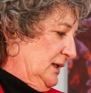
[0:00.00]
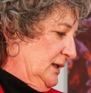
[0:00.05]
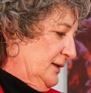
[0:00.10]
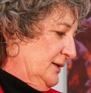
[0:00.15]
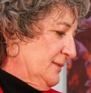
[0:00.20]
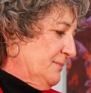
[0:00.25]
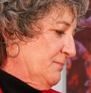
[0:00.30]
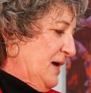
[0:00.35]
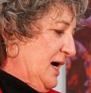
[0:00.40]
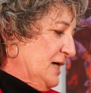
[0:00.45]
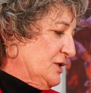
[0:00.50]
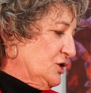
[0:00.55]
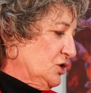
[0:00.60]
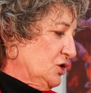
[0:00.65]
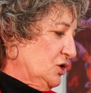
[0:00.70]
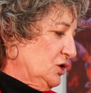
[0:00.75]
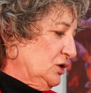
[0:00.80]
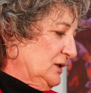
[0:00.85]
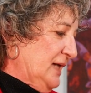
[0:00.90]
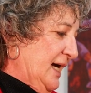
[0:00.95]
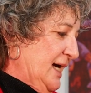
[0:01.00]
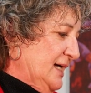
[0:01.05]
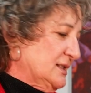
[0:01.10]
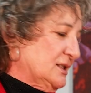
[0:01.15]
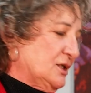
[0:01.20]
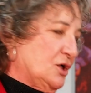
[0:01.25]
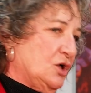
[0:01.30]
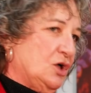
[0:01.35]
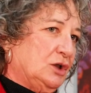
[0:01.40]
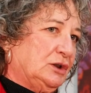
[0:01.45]
the magical
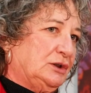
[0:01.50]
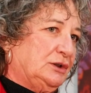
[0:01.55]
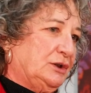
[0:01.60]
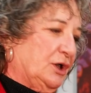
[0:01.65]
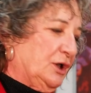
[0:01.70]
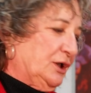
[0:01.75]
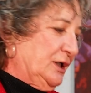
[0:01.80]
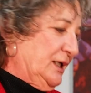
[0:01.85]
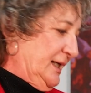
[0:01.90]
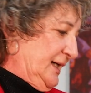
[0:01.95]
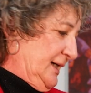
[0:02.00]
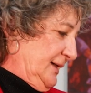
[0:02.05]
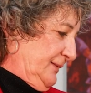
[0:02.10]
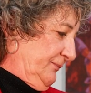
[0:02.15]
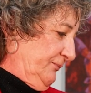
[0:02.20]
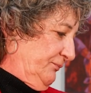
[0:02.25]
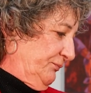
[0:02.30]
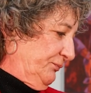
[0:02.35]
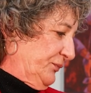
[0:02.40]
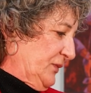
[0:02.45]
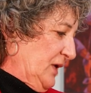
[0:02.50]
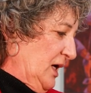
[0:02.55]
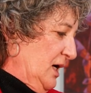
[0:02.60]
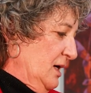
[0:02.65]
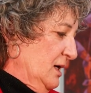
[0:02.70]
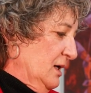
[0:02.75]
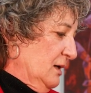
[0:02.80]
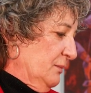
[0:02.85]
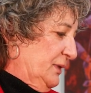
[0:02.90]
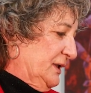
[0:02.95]
land called Narnia.
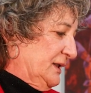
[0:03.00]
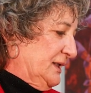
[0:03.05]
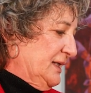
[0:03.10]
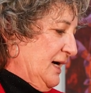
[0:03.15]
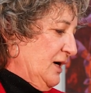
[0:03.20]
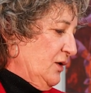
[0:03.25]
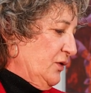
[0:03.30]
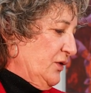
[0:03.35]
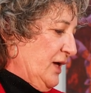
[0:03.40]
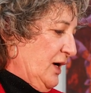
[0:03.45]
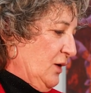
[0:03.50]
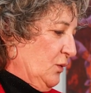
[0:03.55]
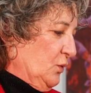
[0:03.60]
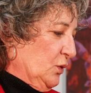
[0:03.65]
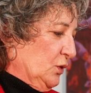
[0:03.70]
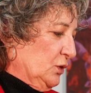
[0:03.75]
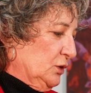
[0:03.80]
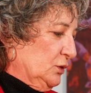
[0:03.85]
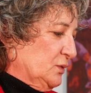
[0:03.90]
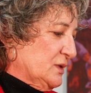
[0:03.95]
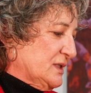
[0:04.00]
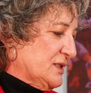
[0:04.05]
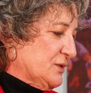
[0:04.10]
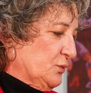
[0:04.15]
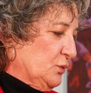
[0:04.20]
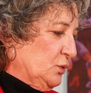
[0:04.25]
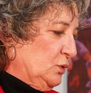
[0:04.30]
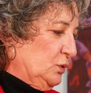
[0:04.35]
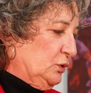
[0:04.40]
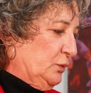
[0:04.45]
But now that world was
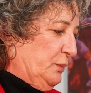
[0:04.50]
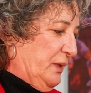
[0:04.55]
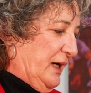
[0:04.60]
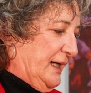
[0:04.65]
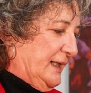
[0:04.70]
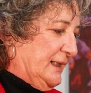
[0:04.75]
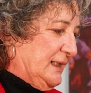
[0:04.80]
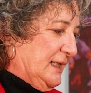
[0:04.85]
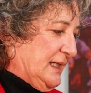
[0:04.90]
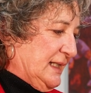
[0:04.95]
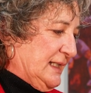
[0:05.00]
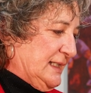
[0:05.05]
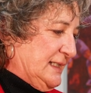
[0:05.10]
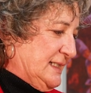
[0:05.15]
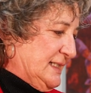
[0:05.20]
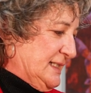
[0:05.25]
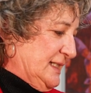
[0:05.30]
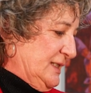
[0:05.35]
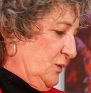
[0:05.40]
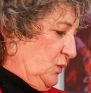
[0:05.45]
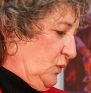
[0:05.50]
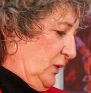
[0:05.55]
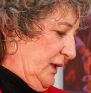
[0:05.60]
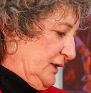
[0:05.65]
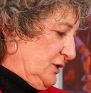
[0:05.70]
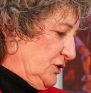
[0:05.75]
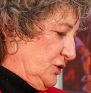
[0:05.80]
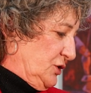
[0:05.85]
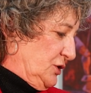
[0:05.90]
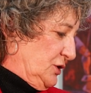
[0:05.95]
ruled by an icy
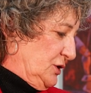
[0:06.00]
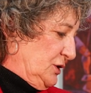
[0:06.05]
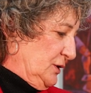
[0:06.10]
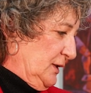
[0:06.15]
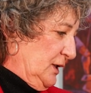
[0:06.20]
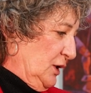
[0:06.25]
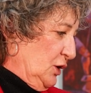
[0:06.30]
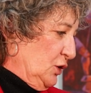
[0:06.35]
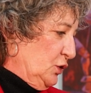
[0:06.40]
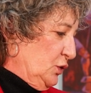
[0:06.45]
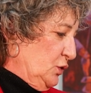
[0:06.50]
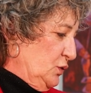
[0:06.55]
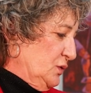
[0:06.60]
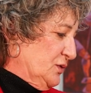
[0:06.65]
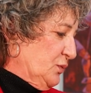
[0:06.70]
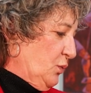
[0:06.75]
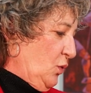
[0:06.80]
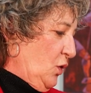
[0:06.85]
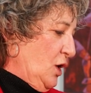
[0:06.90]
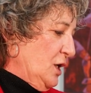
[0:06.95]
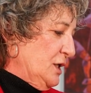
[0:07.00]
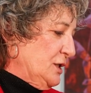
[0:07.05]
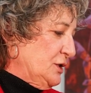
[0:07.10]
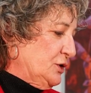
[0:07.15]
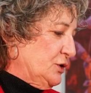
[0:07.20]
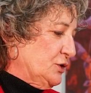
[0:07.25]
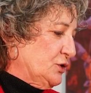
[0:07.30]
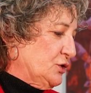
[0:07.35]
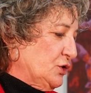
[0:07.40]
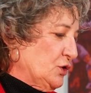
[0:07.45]
witch, whose
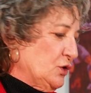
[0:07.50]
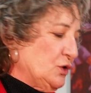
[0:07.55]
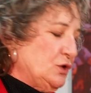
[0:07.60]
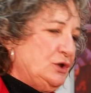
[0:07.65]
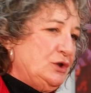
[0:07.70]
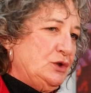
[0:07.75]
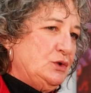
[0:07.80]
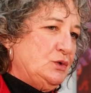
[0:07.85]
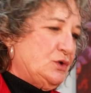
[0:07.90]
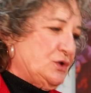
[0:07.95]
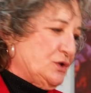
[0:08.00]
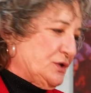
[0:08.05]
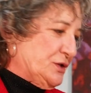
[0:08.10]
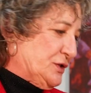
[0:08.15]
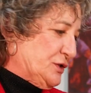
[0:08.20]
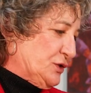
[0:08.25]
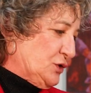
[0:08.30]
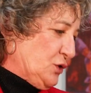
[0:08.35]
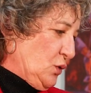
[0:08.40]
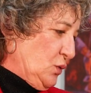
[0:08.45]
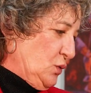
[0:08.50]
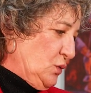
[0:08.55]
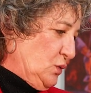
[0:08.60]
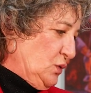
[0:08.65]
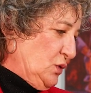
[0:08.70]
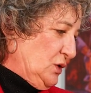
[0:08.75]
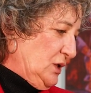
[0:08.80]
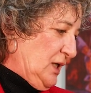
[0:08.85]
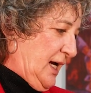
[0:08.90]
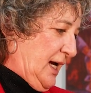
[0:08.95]
wand could turn you to
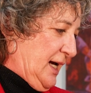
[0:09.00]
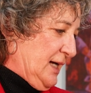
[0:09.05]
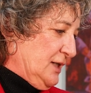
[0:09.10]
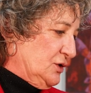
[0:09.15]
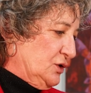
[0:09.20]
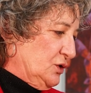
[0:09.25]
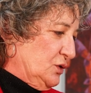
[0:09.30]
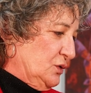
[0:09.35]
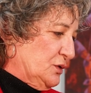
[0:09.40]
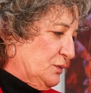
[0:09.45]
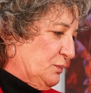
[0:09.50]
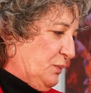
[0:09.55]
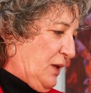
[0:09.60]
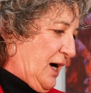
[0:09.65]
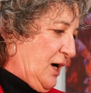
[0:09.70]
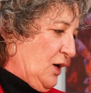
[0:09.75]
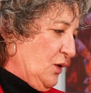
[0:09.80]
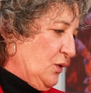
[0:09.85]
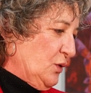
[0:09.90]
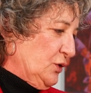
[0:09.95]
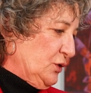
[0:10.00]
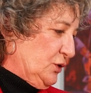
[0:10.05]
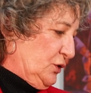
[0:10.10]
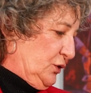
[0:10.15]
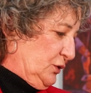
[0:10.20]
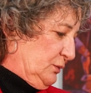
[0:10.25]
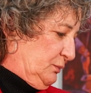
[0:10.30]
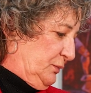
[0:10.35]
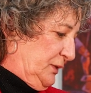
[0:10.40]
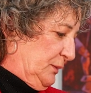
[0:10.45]
stone and whose power
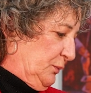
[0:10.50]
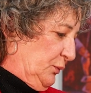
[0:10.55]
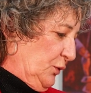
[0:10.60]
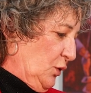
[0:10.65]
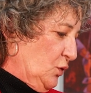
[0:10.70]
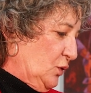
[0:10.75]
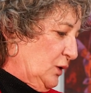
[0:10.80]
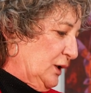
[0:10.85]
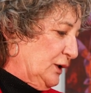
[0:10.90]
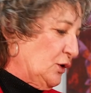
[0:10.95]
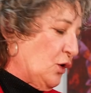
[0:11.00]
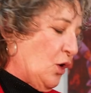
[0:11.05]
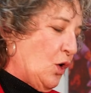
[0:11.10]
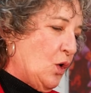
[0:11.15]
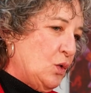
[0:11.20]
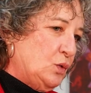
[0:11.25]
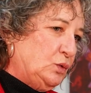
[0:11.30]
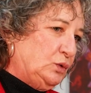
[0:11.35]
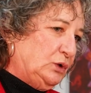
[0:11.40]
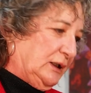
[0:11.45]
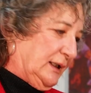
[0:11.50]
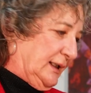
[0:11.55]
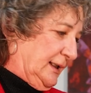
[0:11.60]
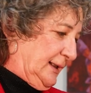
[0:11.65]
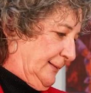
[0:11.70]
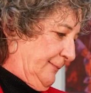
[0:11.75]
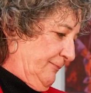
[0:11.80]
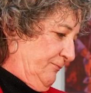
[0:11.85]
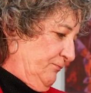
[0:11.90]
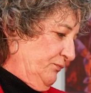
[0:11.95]
could be broken
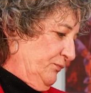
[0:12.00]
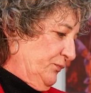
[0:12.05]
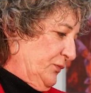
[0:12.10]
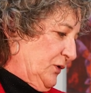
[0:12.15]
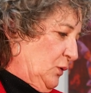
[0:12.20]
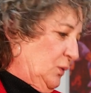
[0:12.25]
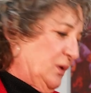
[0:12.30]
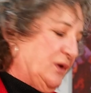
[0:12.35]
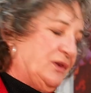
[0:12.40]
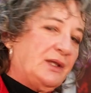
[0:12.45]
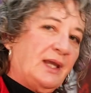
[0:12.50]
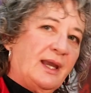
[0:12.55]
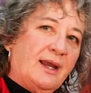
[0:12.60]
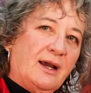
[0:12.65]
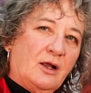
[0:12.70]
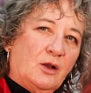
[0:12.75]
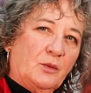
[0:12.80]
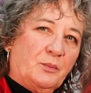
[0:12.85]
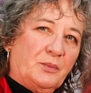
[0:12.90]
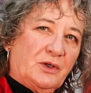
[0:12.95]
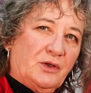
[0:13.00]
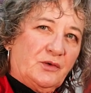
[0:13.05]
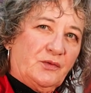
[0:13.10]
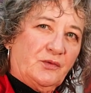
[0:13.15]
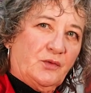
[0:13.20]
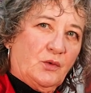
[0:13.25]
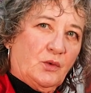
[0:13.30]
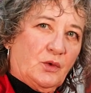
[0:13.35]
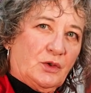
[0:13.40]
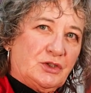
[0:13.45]
only with the help of
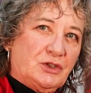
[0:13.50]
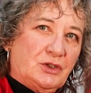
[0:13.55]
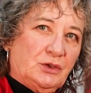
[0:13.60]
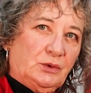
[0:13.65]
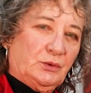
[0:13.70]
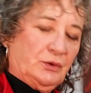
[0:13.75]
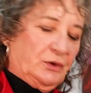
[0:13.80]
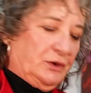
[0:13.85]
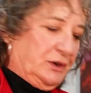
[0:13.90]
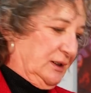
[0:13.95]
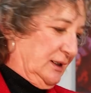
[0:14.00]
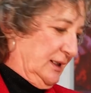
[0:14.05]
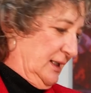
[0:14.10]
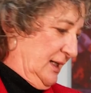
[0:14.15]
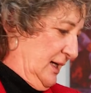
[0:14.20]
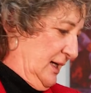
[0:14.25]
4 children.